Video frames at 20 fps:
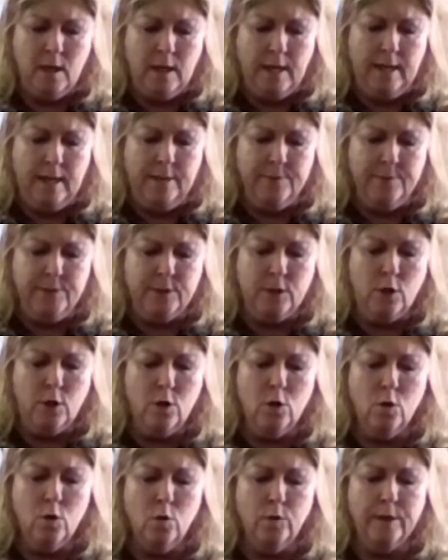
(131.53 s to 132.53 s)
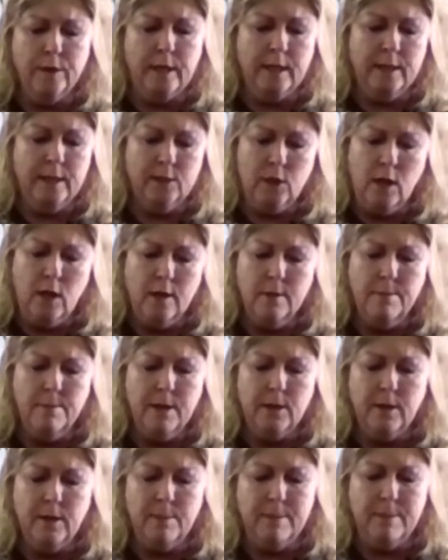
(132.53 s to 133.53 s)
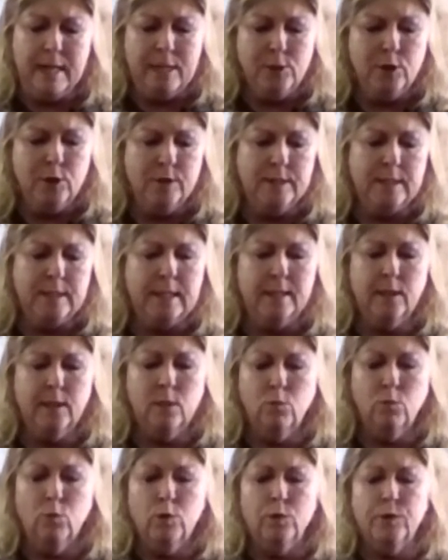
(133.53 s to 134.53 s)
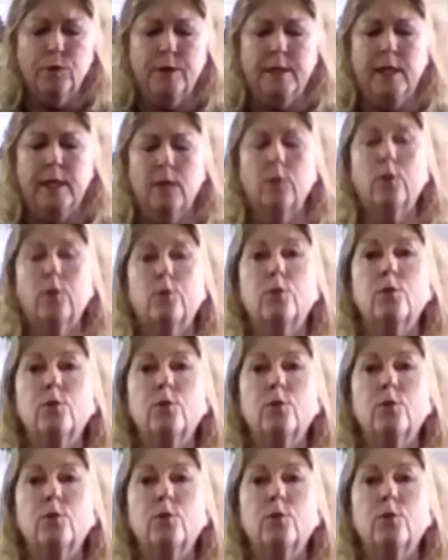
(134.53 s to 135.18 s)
And so they talk about, imagine sending roots down through